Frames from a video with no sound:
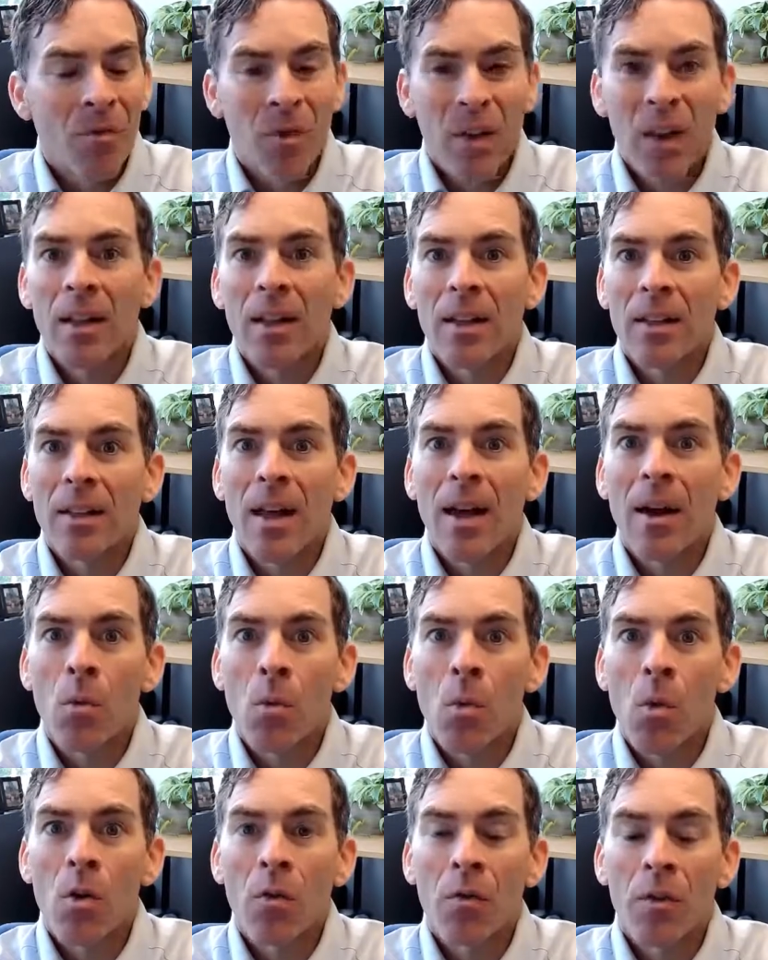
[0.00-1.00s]
feeding that
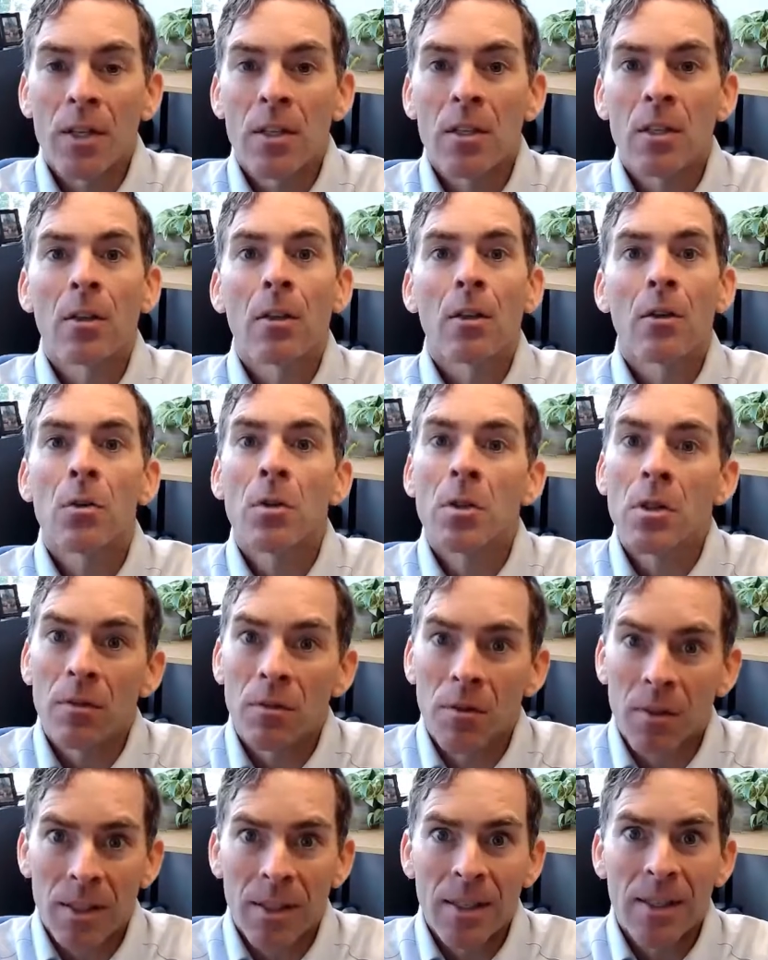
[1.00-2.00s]
wolf
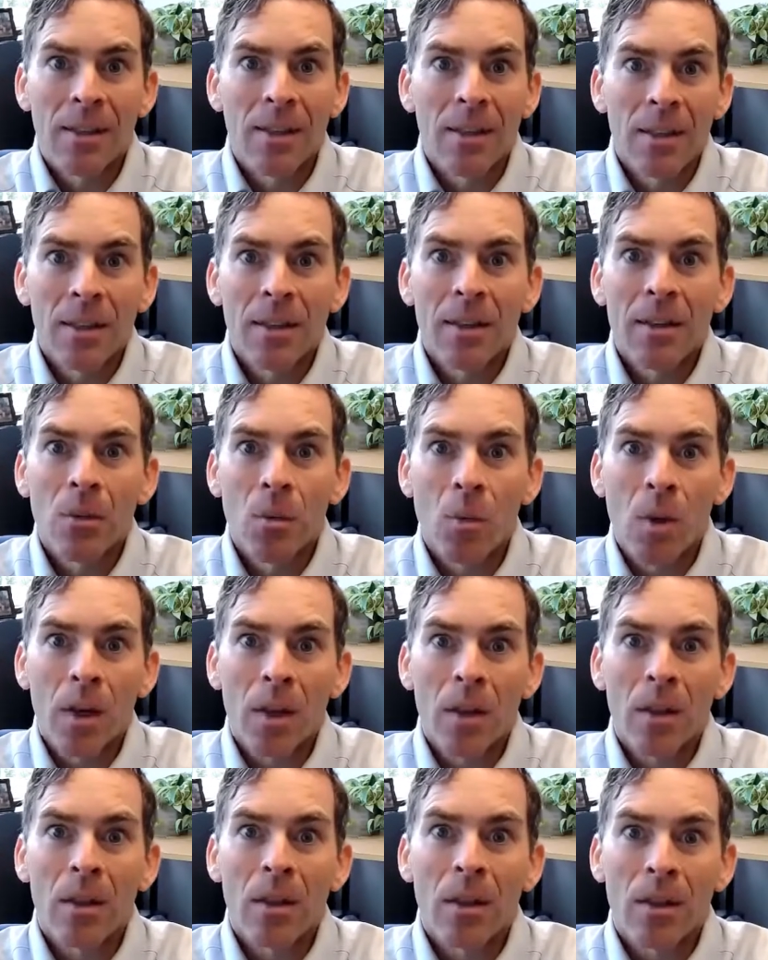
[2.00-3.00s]
exclusively
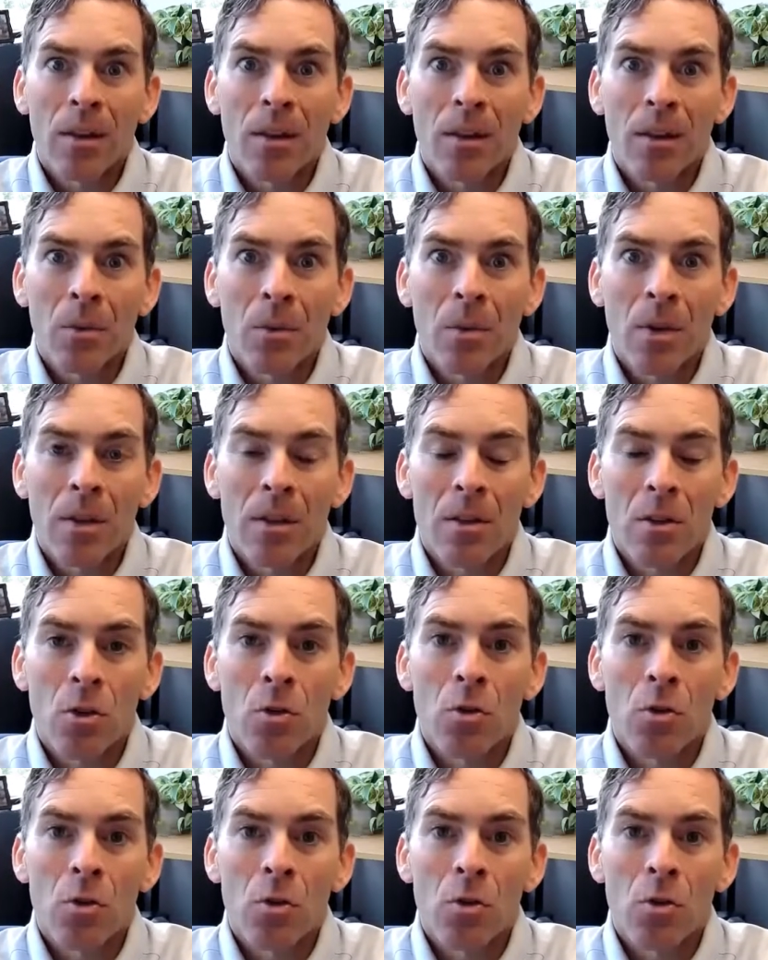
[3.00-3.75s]
with